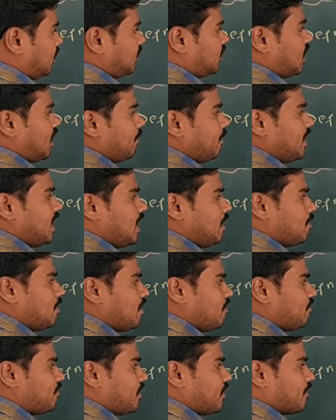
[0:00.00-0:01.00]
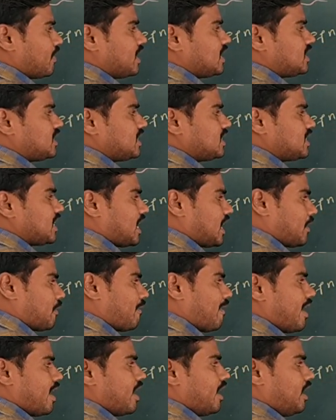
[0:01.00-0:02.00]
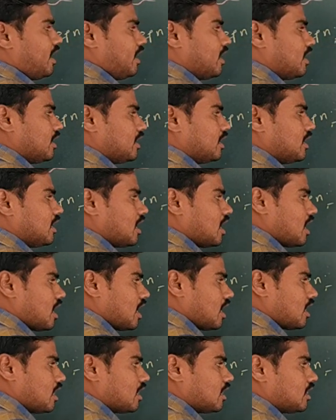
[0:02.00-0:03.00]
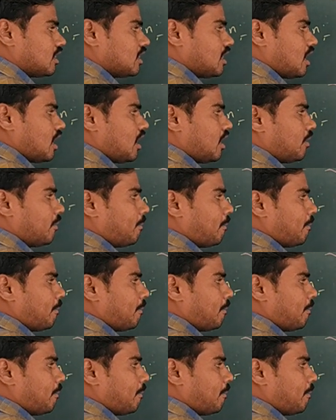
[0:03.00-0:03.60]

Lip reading: The minimum frequency is required. The